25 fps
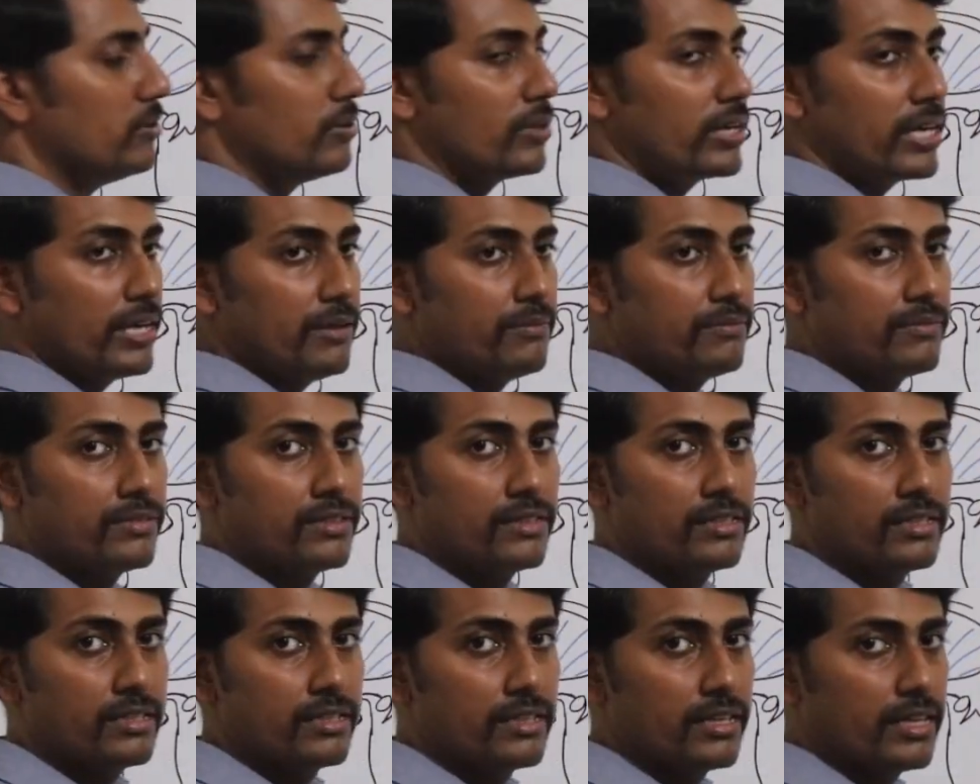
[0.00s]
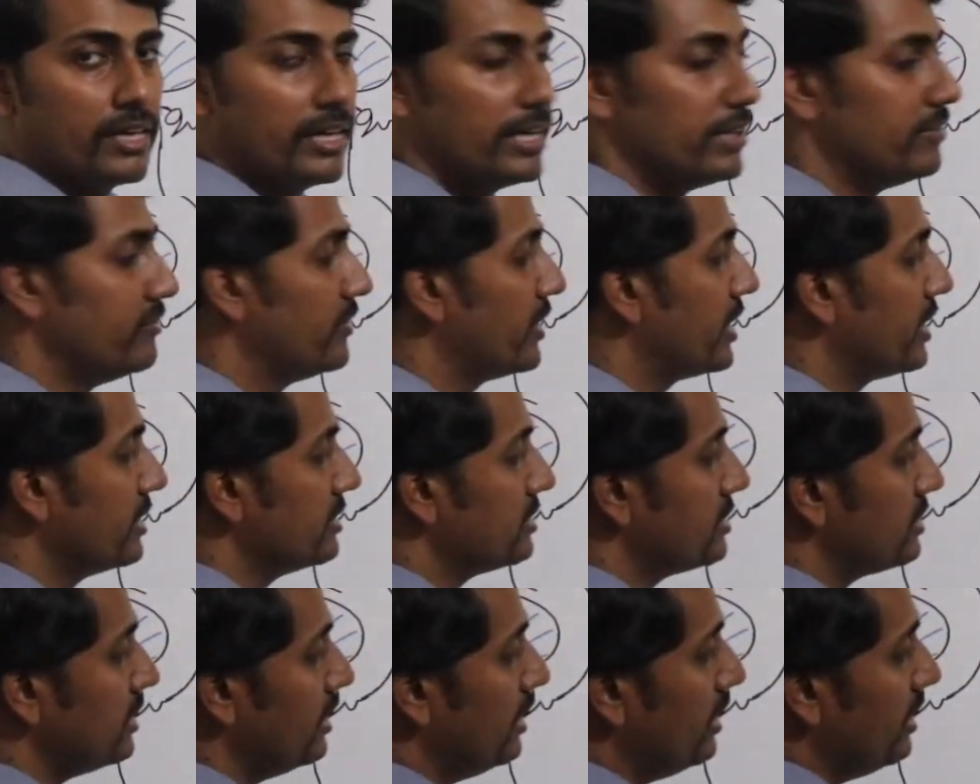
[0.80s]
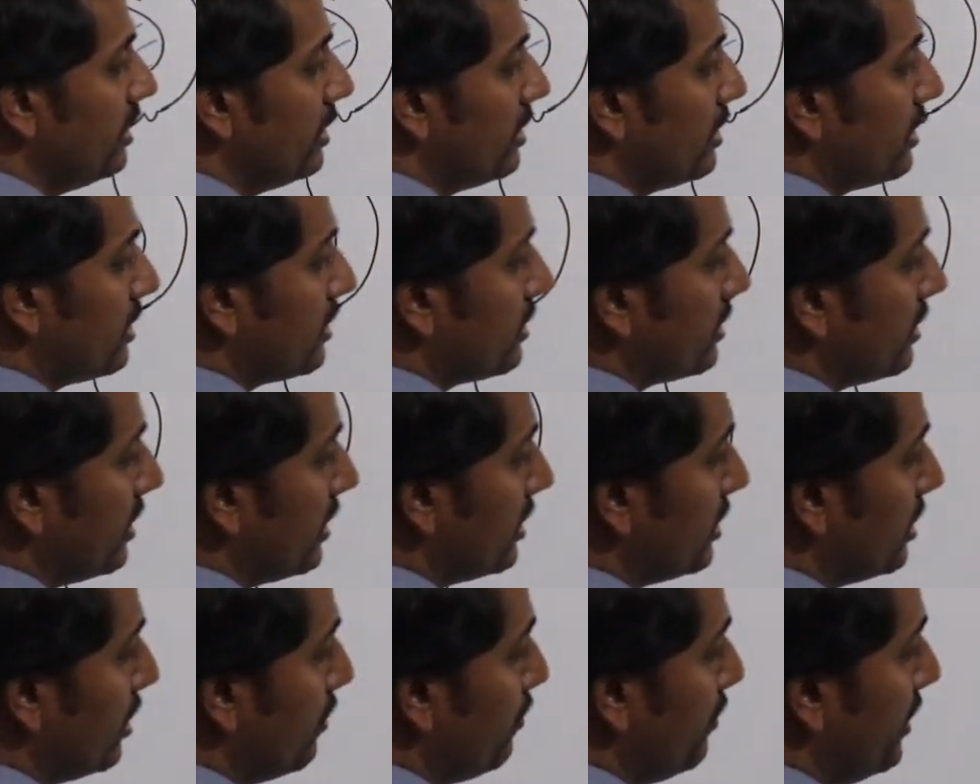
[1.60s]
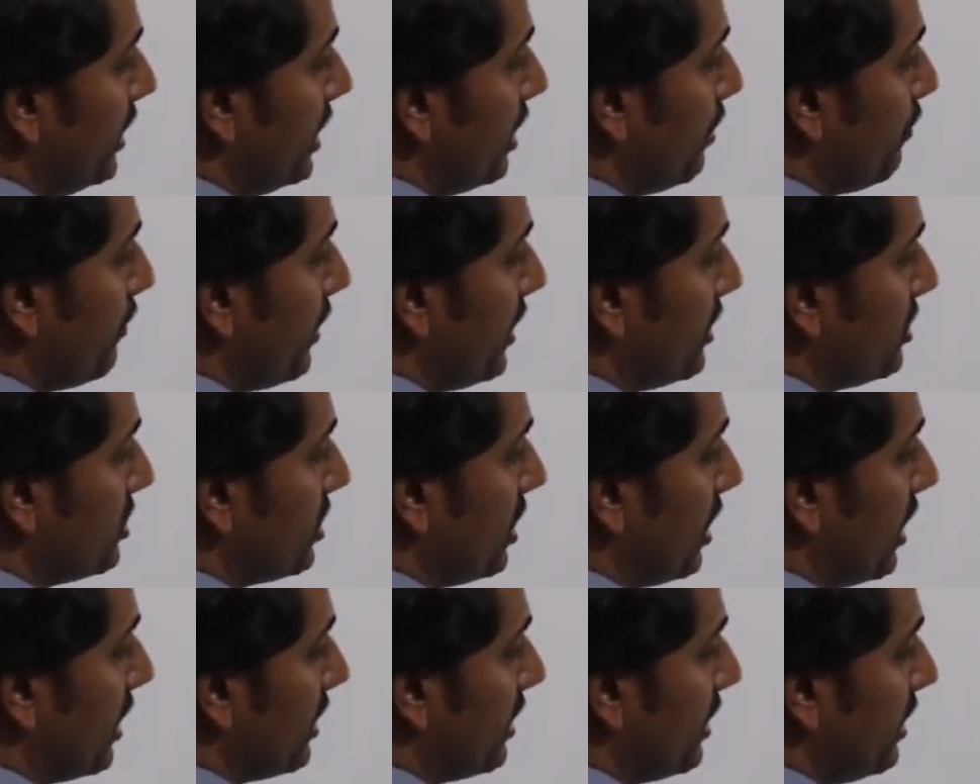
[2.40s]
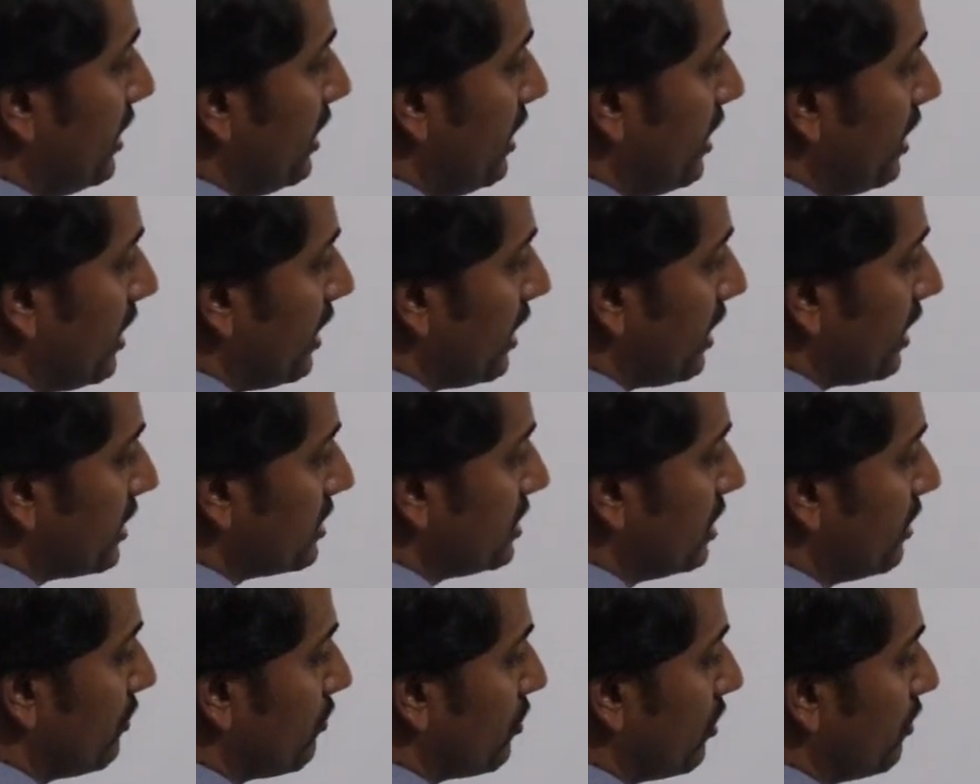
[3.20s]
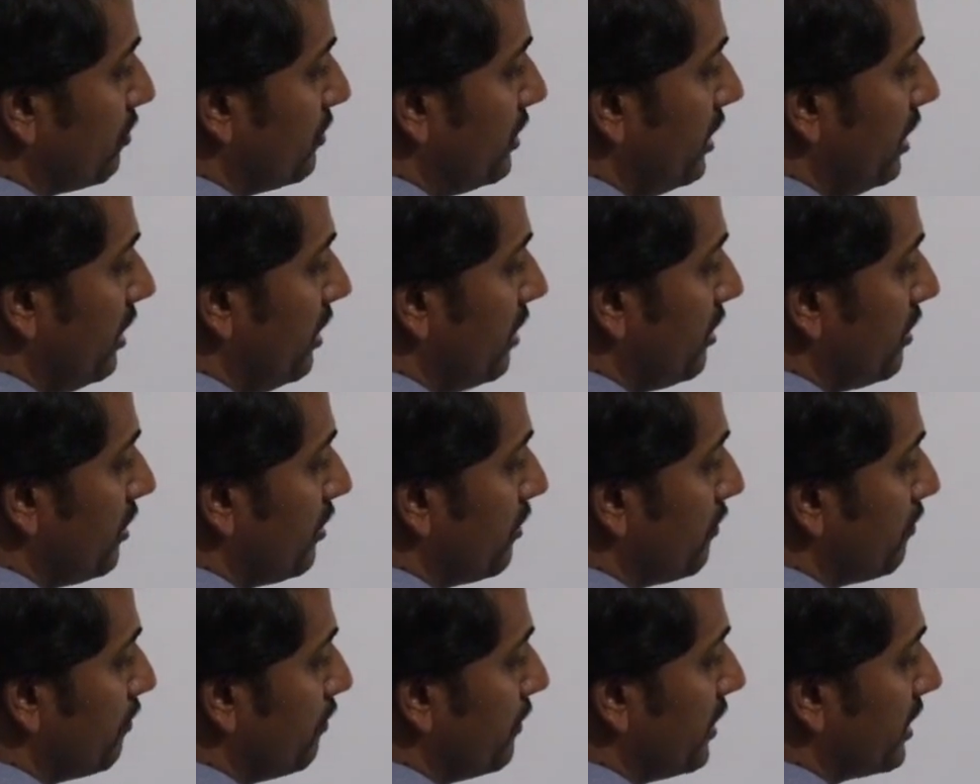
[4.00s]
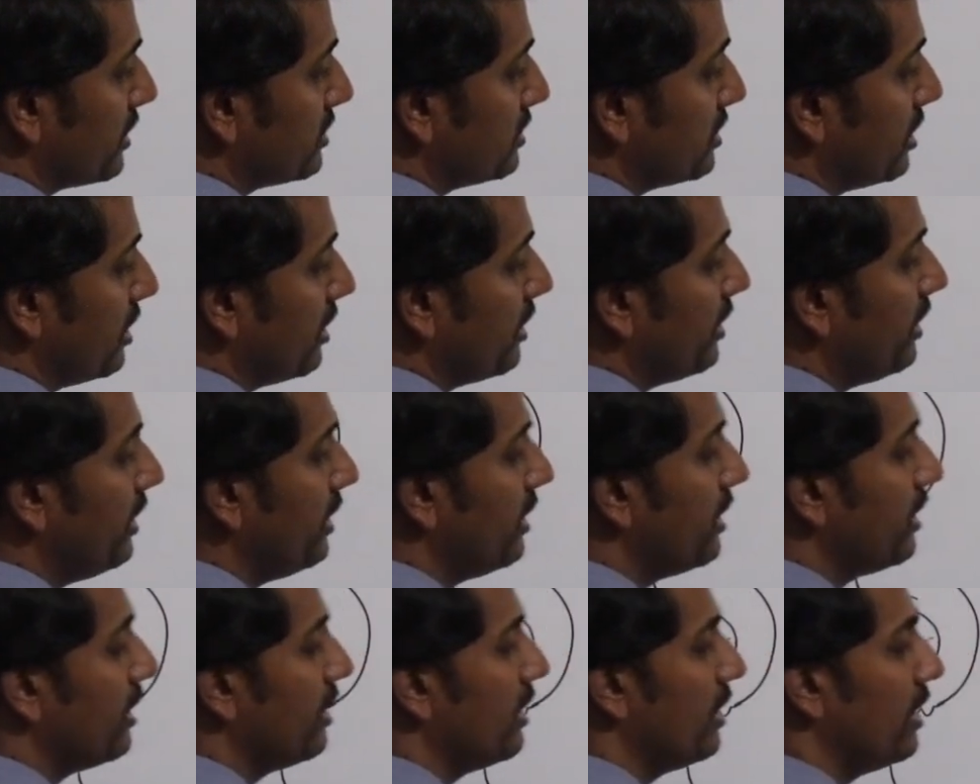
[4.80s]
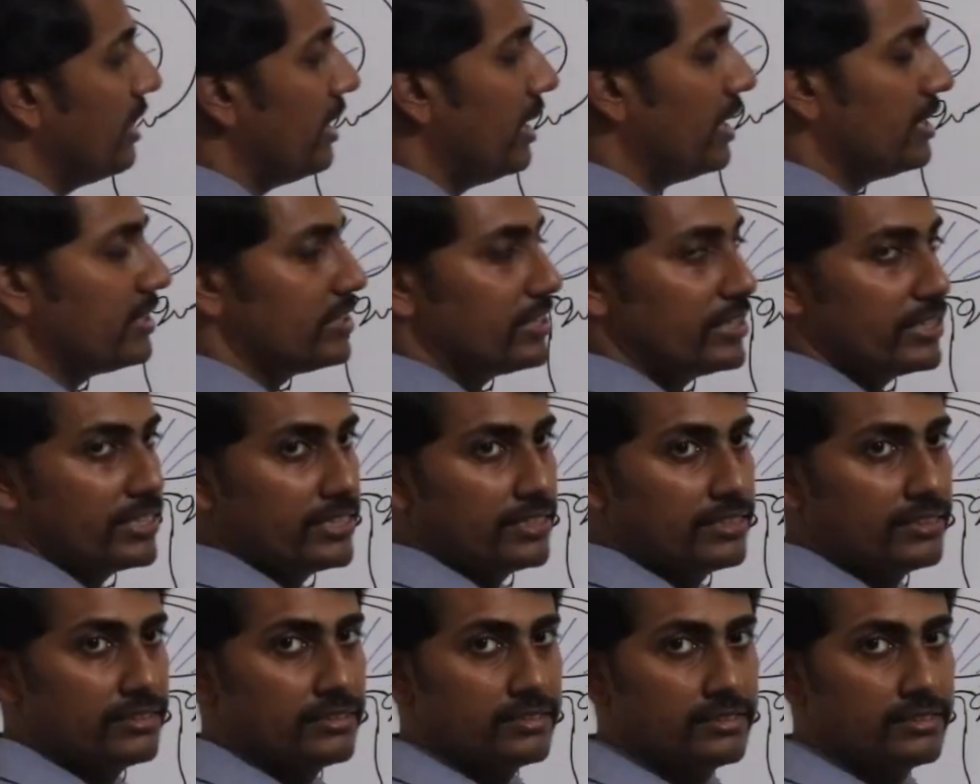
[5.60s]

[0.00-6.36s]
Okay, and we can see that the medial mandibular artery rising from the maxillary artery.